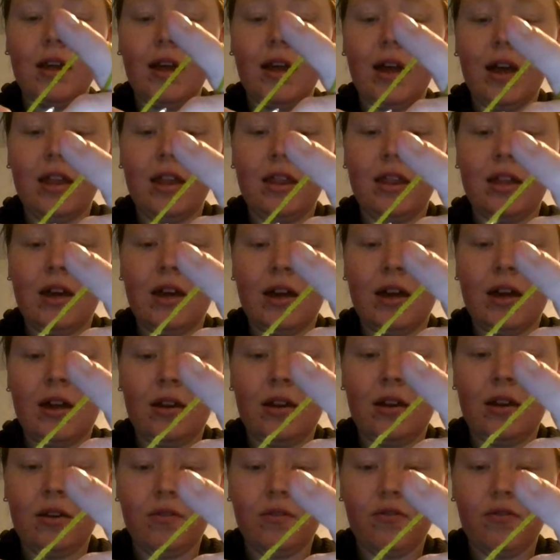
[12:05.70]
And then
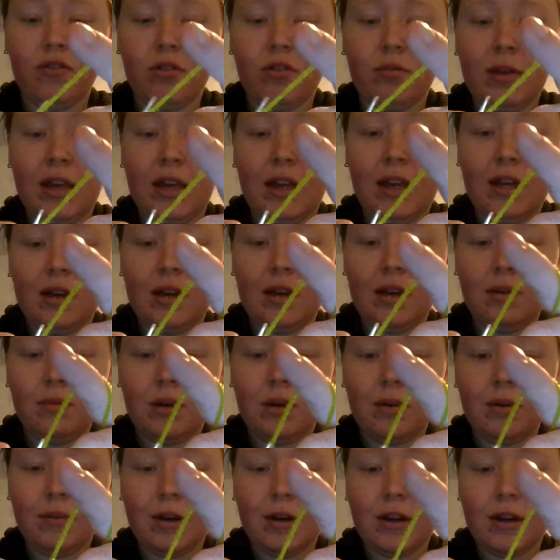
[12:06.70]
from here, what
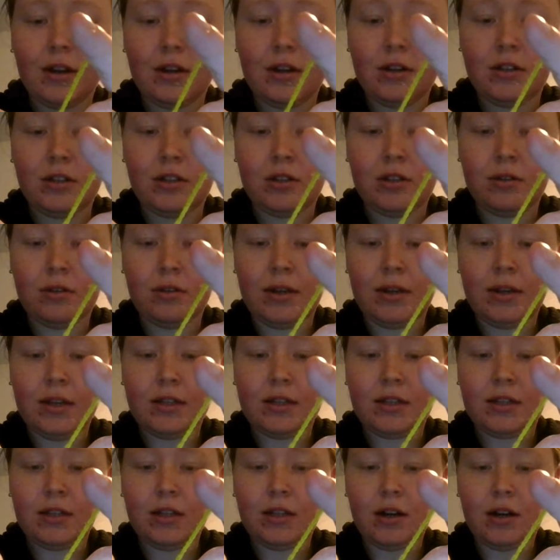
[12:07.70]
we're going to do is
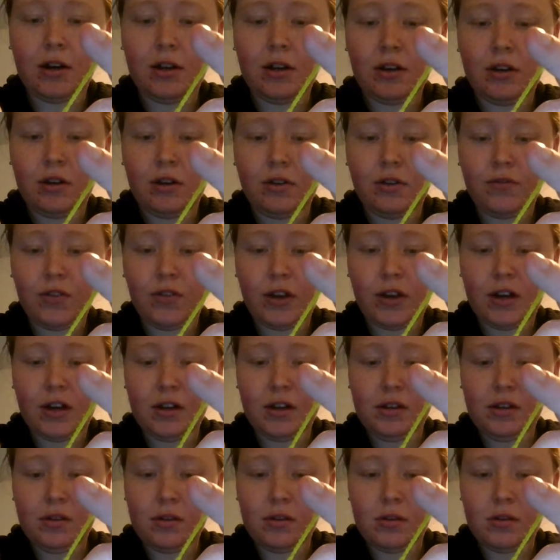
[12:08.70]
yarn over.
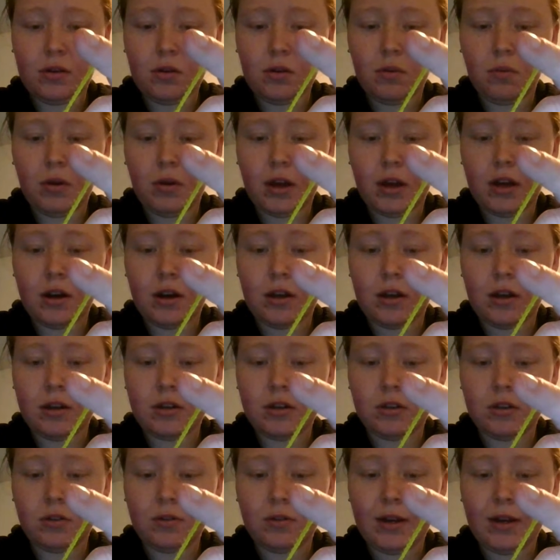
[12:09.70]
We're going to
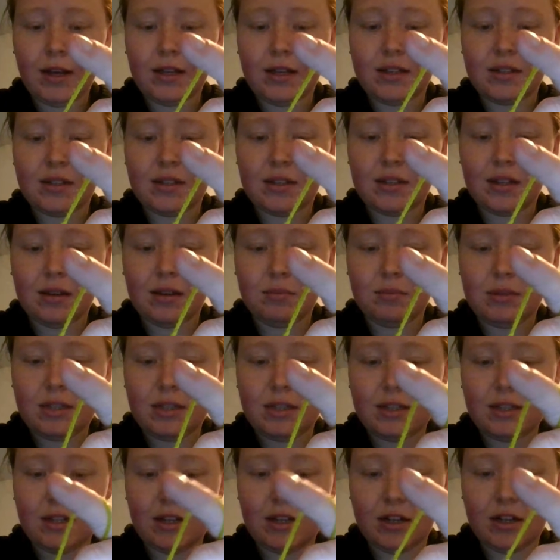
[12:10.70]
do a slip
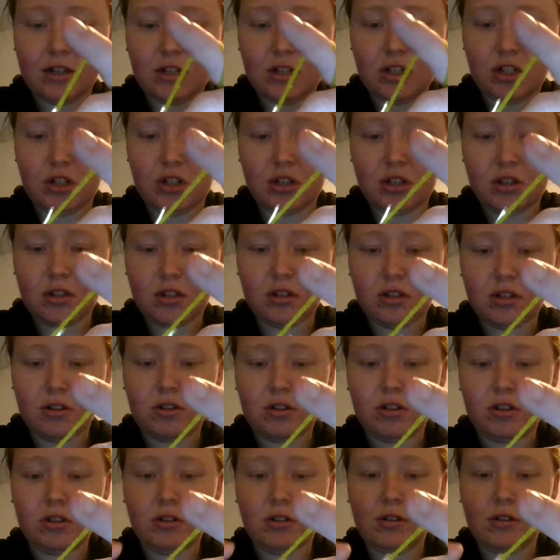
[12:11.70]
stitch. So to
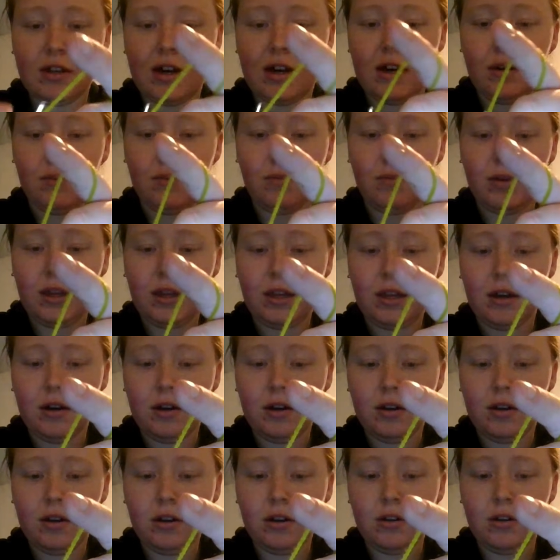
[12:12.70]
do that, we
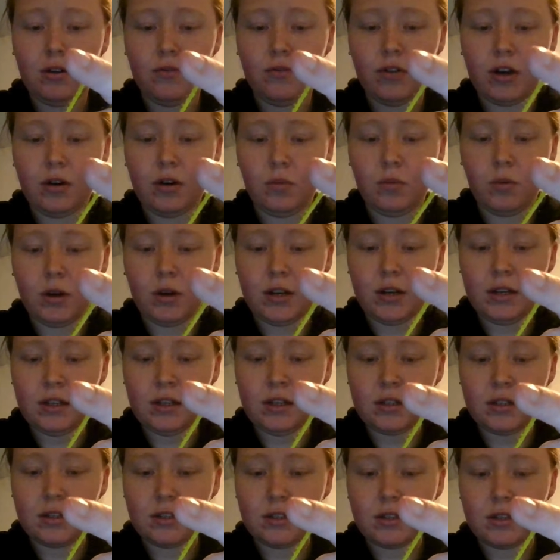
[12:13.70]
yarn over
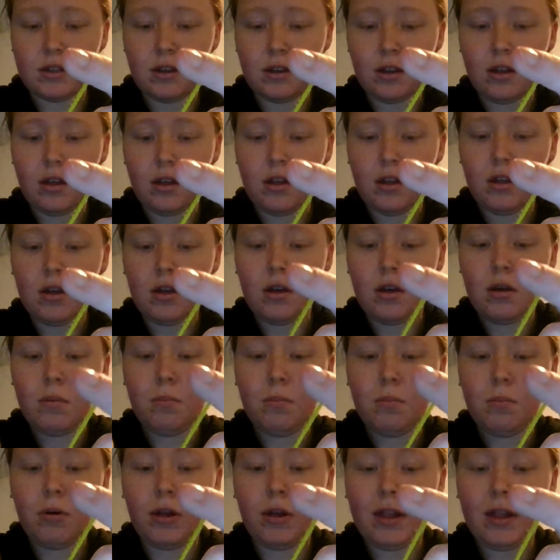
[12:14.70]
once,
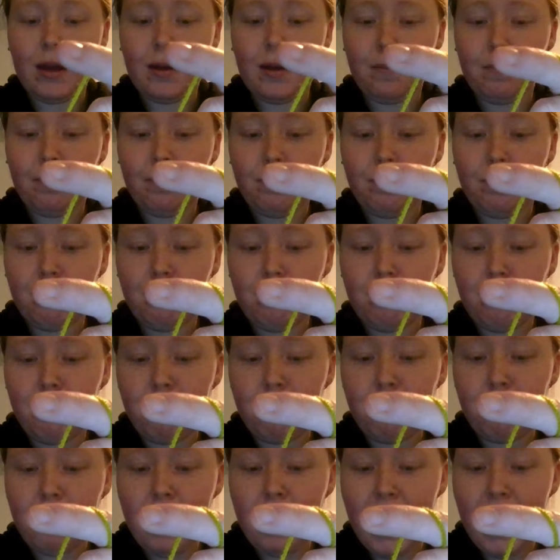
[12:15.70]
pull it
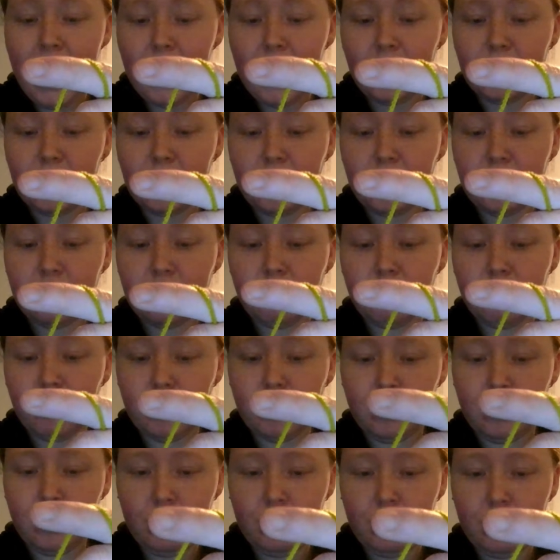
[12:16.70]
back
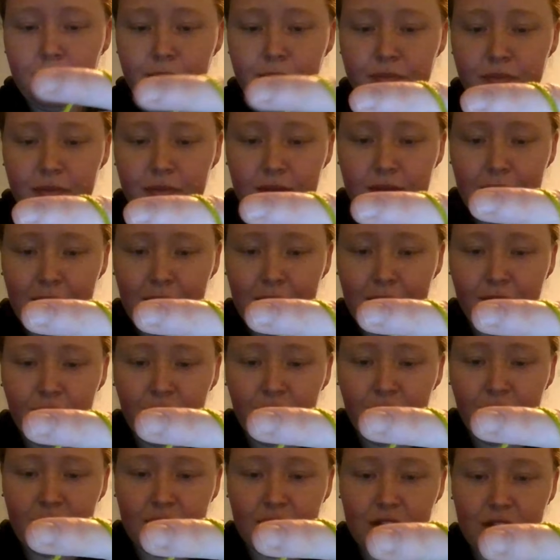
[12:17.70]
through that
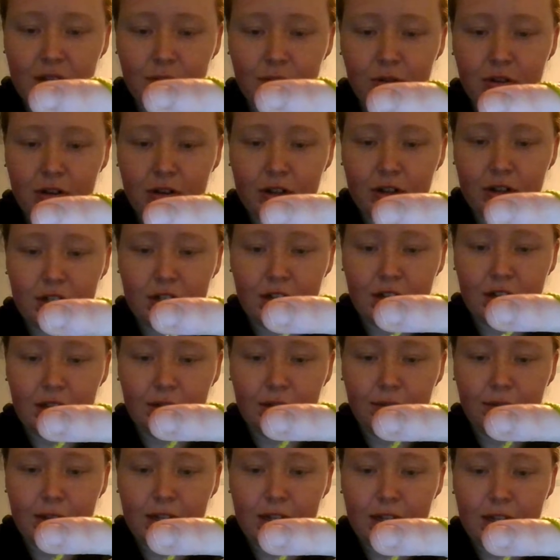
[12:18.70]
first double crochet that
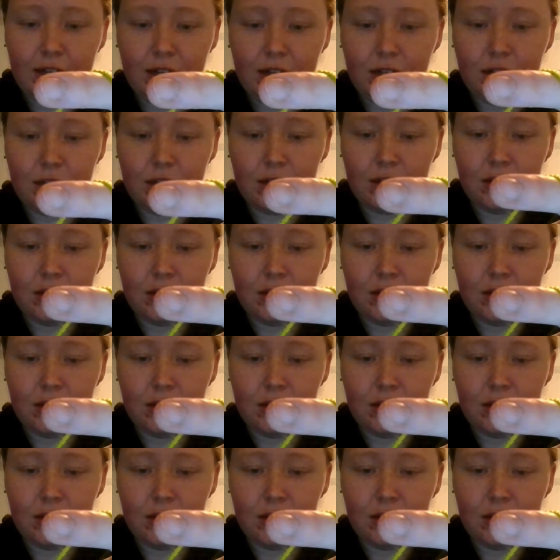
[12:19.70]
we did,